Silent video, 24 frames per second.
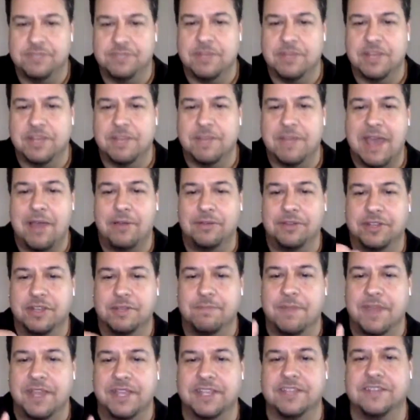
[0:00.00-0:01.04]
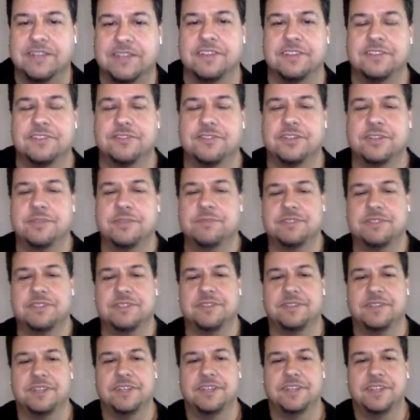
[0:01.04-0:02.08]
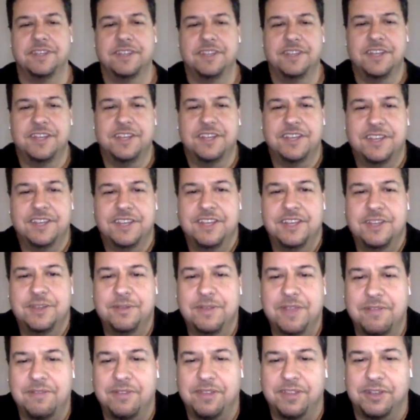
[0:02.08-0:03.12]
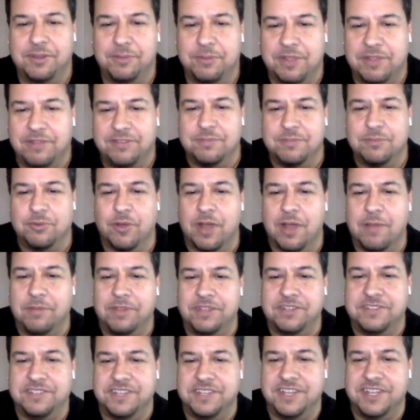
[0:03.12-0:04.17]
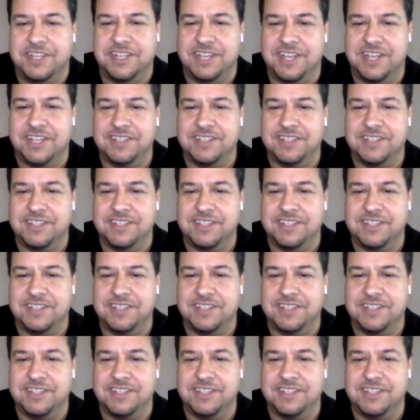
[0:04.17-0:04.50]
maybe come out and come back into the stream. So we have some gremlins tonight, guys.